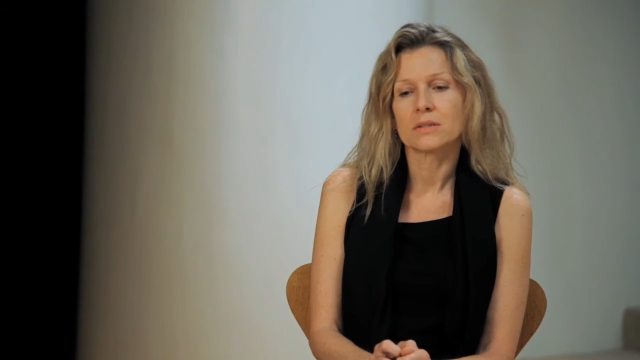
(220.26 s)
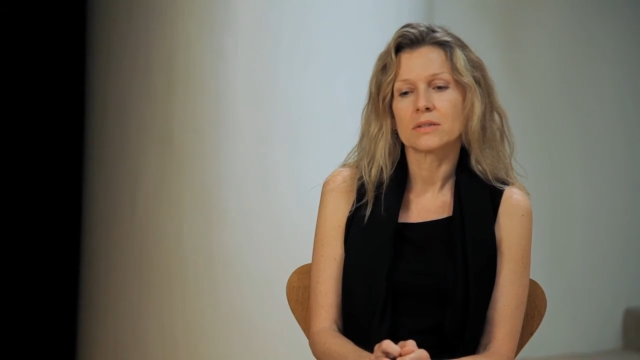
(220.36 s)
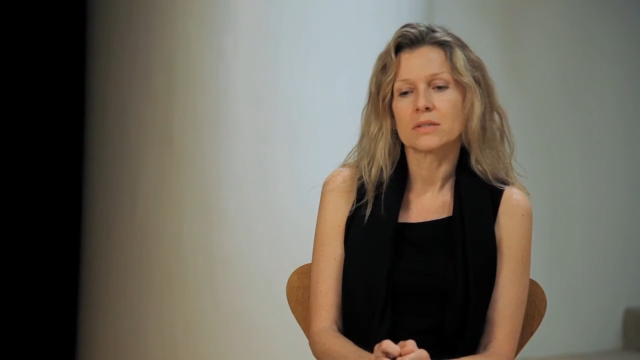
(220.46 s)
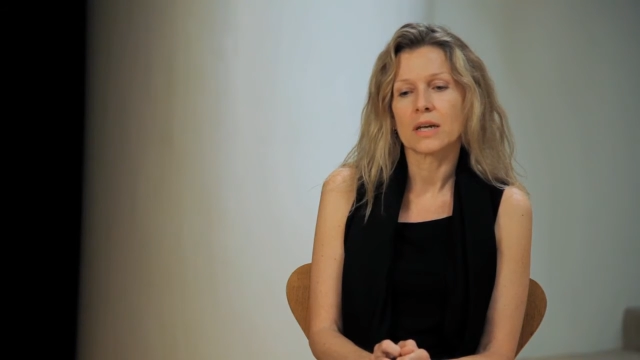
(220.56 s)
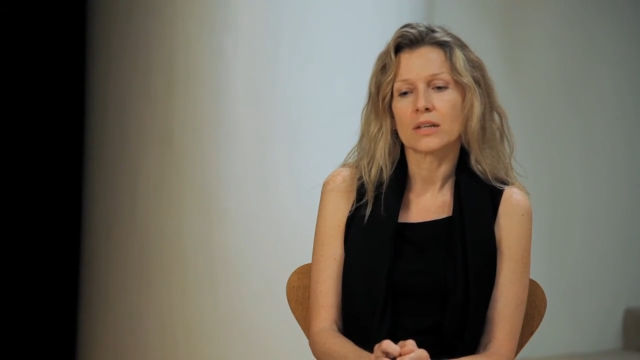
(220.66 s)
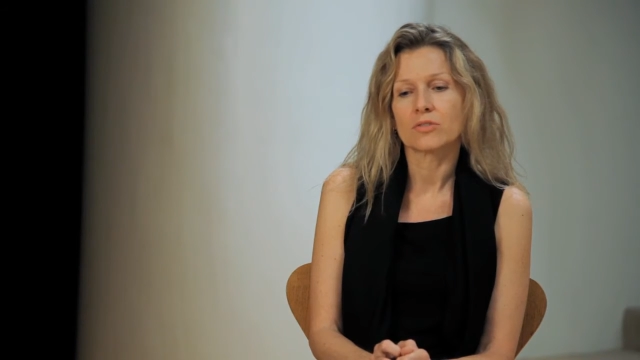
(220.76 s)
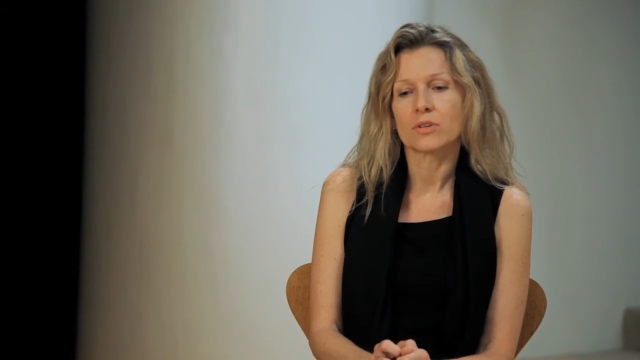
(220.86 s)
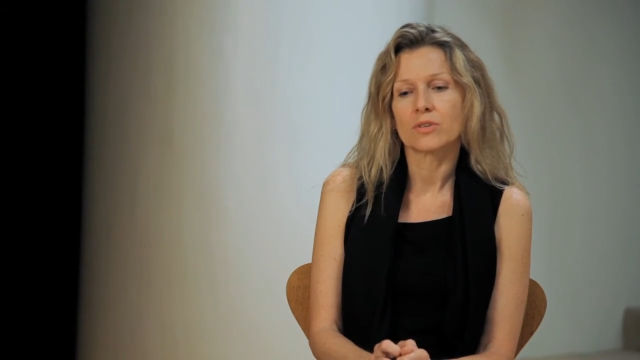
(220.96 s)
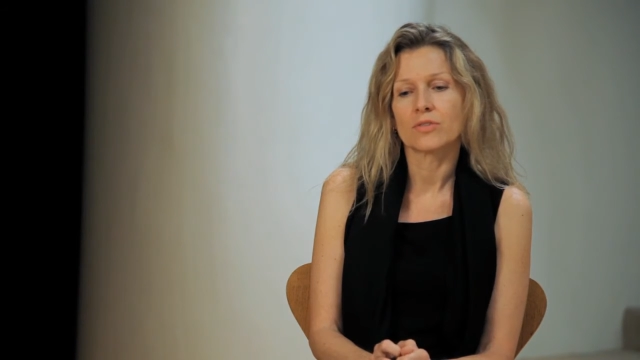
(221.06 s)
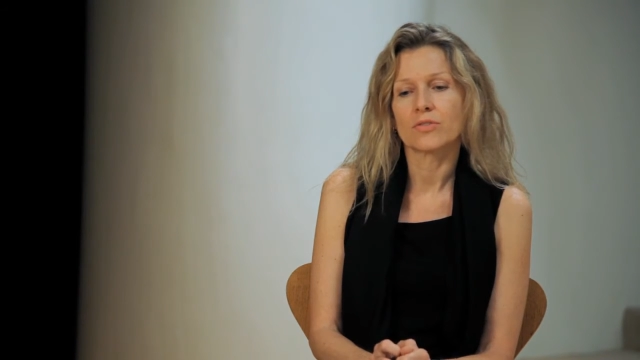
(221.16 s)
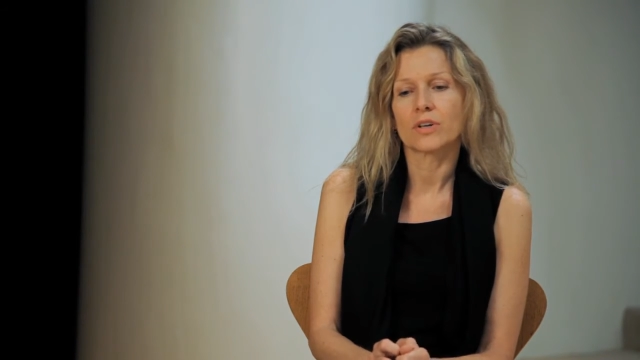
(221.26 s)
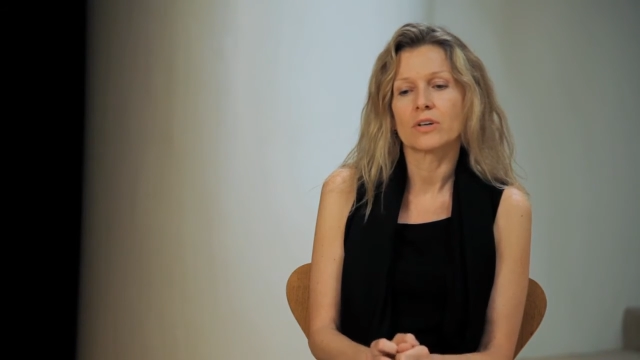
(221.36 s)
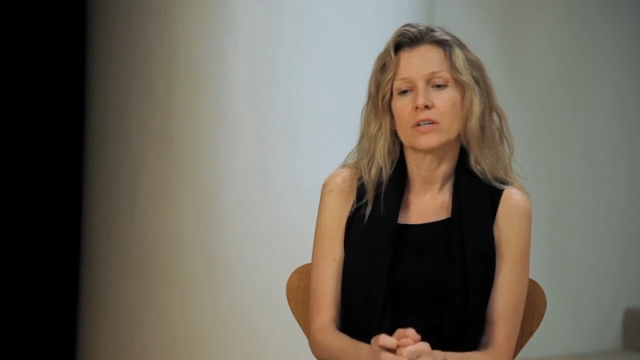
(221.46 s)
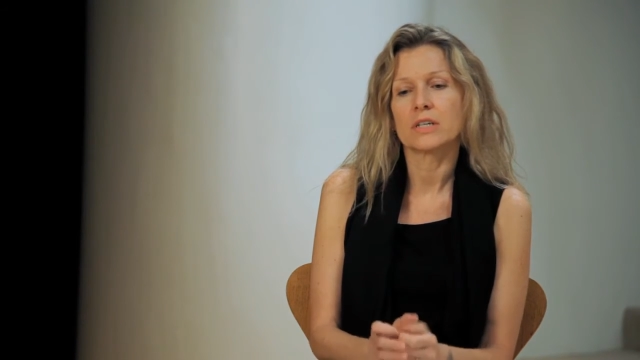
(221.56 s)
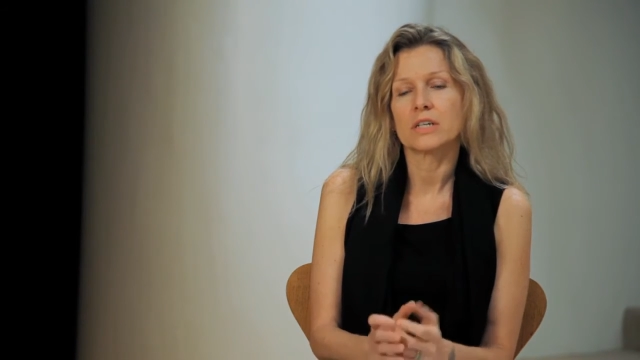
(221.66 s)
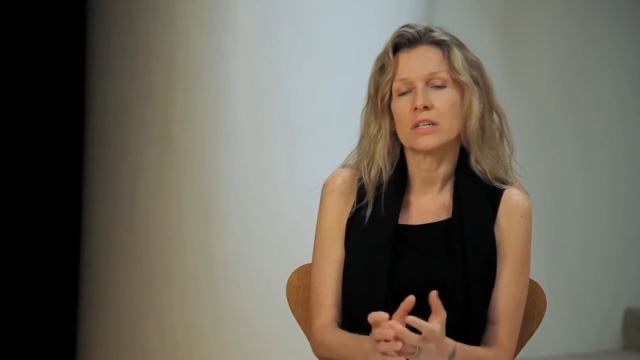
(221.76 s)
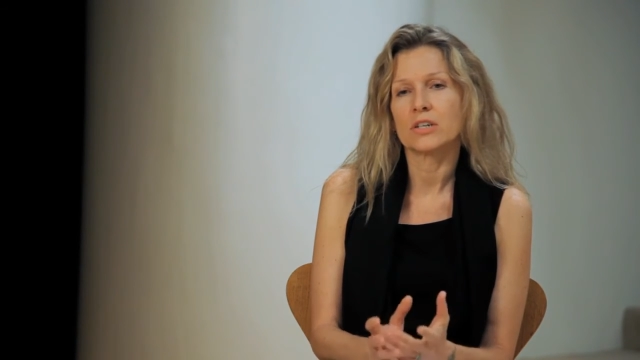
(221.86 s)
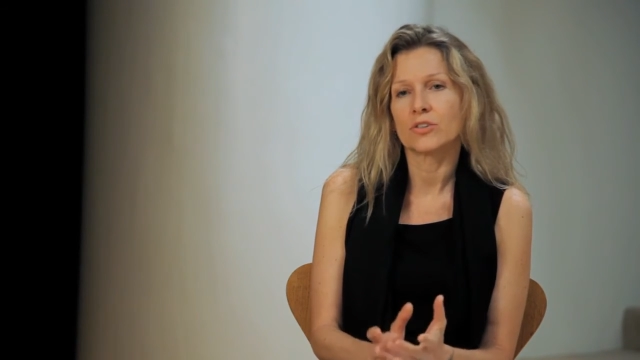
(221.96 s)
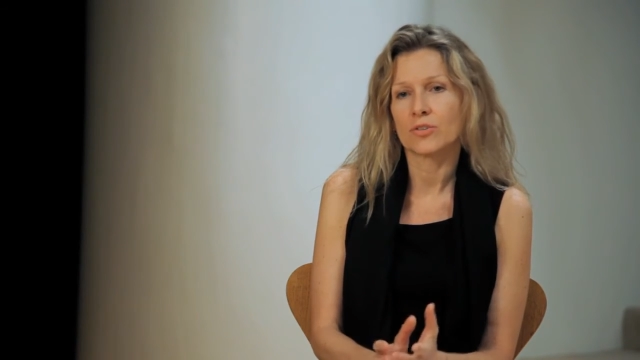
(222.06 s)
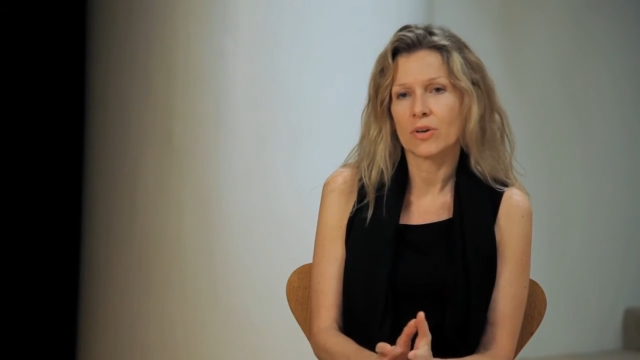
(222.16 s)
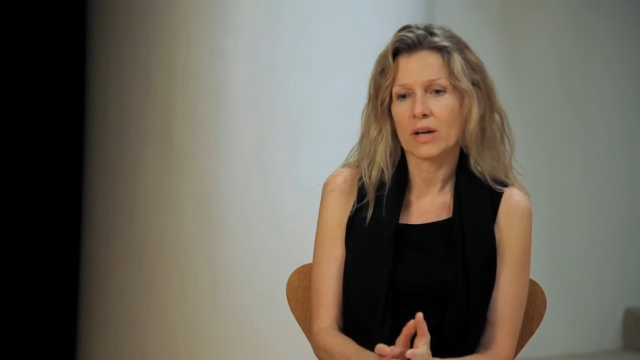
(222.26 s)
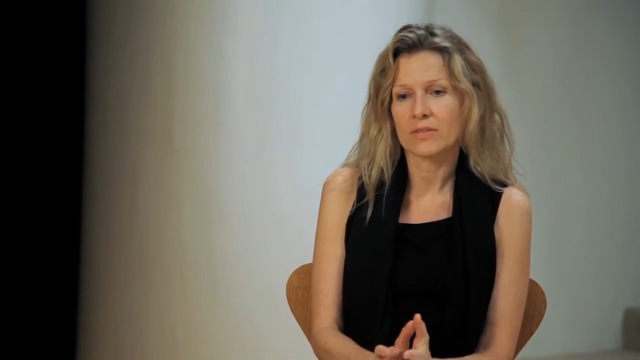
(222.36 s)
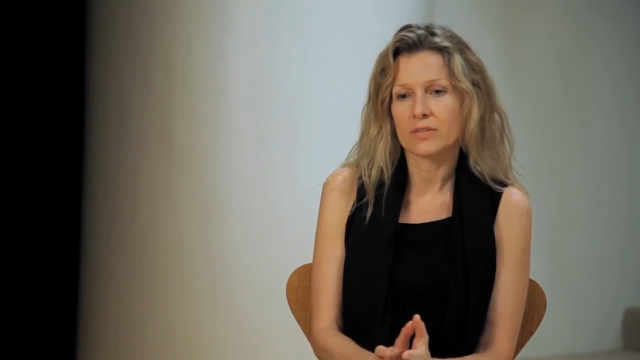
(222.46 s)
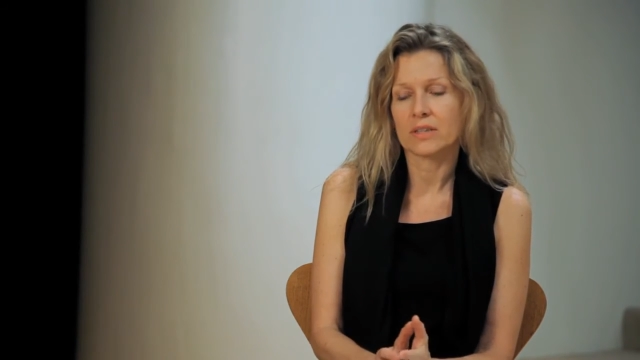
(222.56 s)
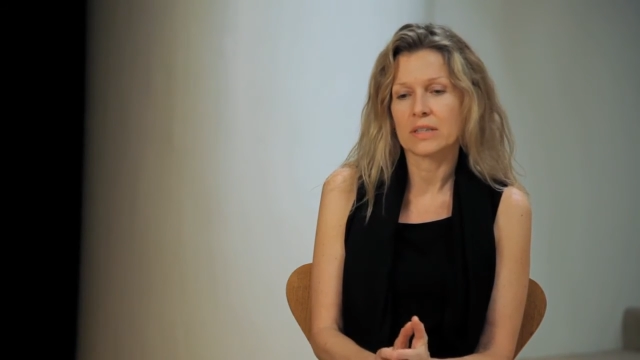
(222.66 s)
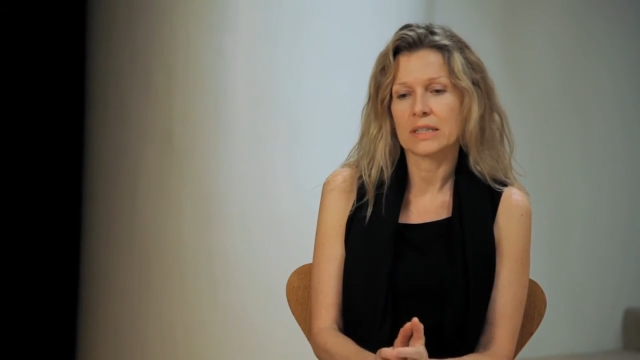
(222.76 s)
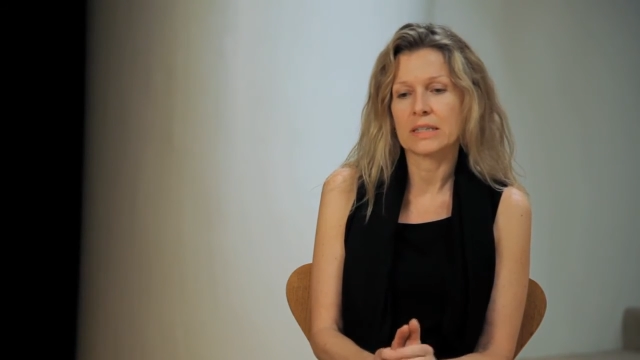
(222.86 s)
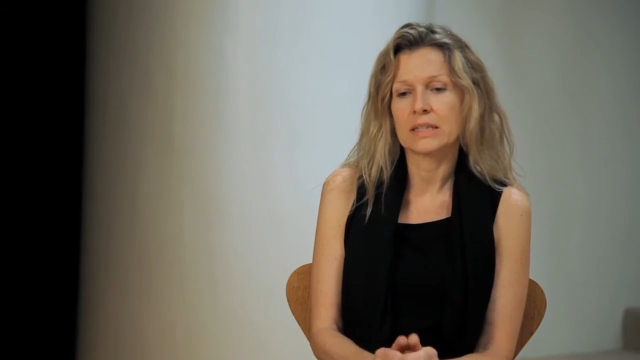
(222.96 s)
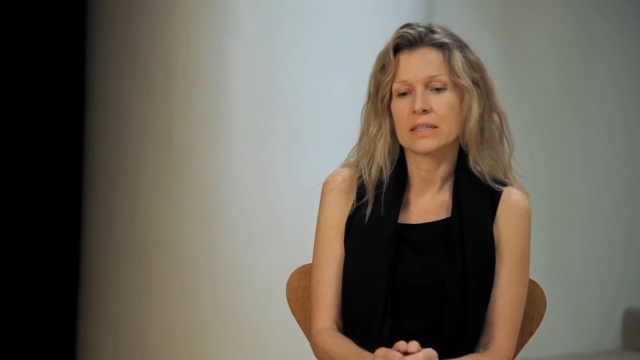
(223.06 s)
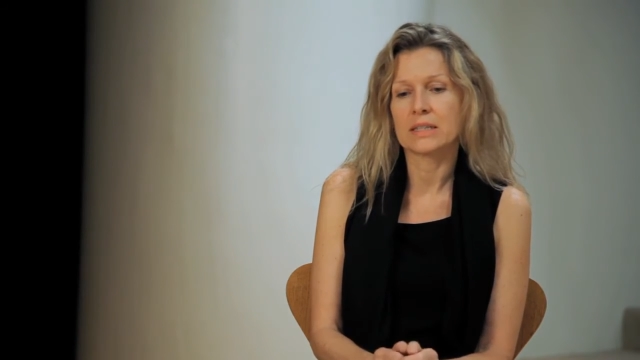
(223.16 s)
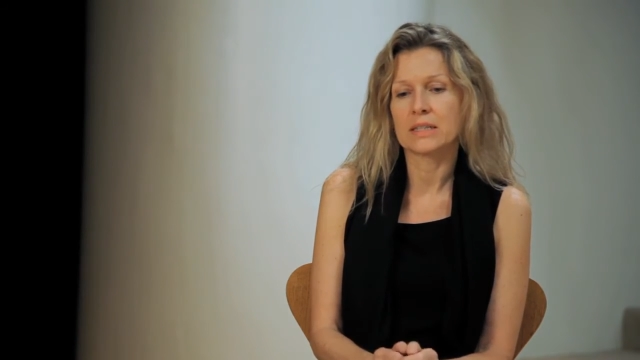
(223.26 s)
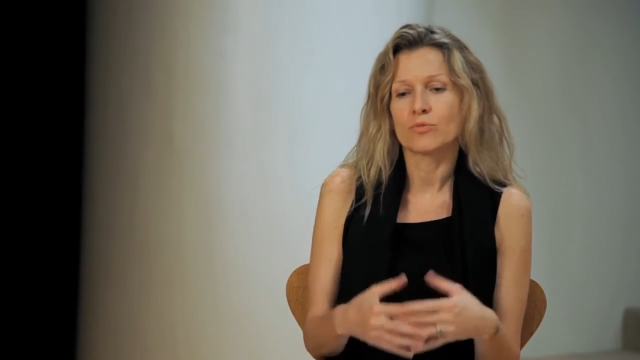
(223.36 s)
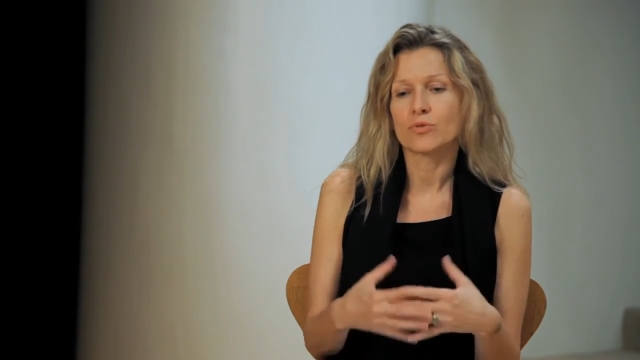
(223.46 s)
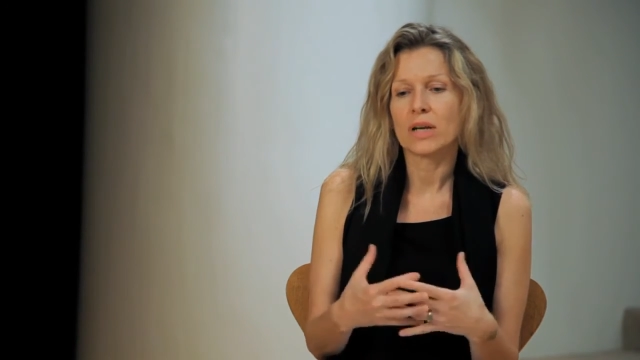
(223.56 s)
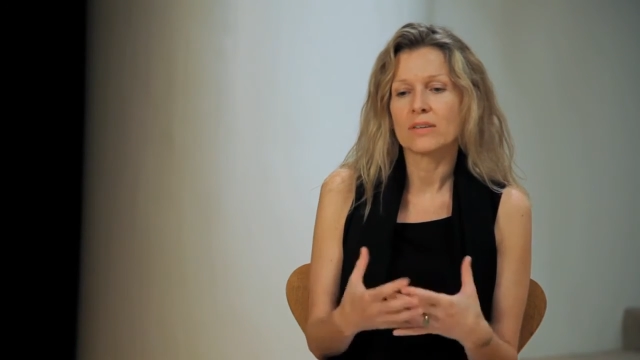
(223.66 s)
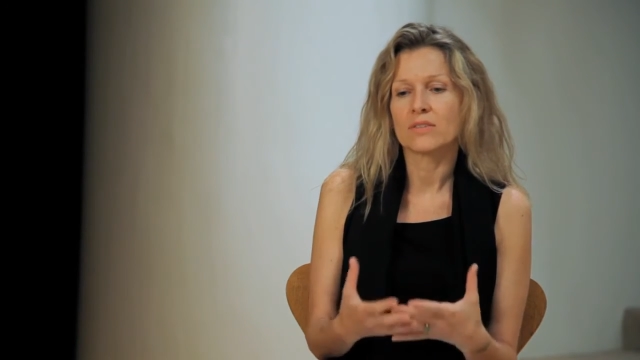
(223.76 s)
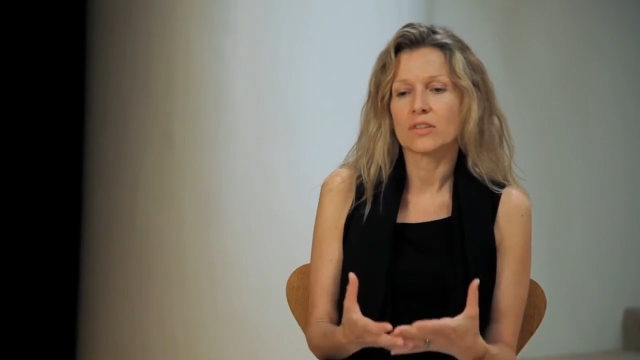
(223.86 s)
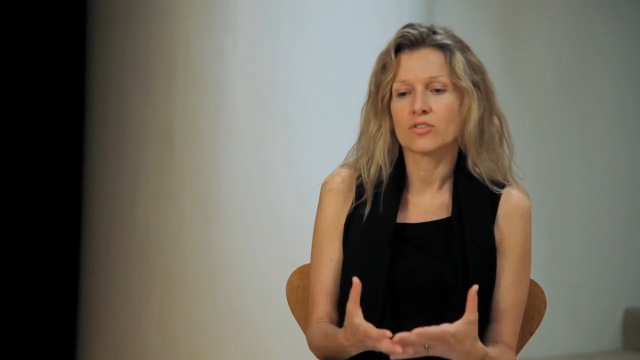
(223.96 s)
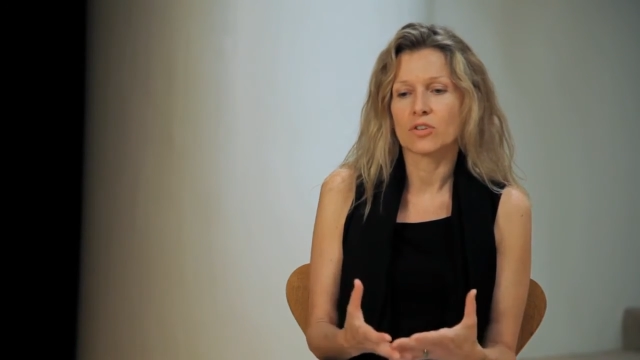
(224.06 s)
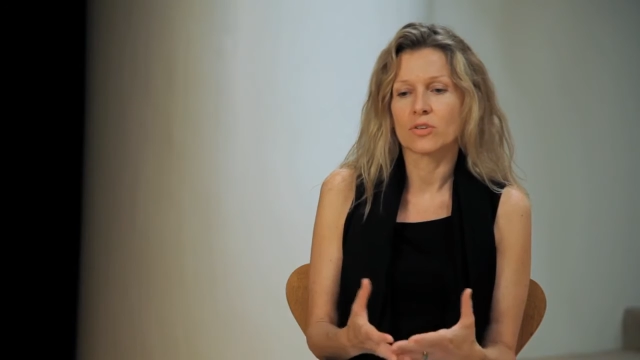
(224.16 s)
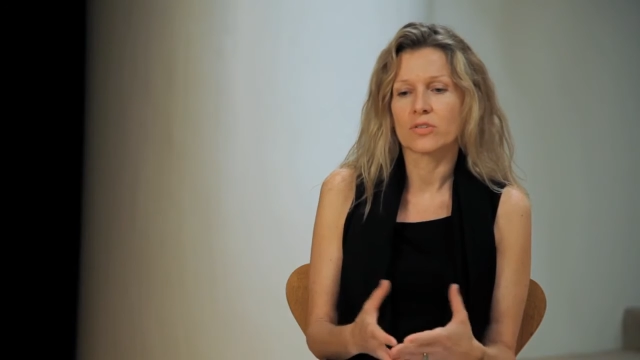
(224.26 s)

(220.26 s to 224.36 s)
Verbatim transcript: Dijkstra is very interested in transitional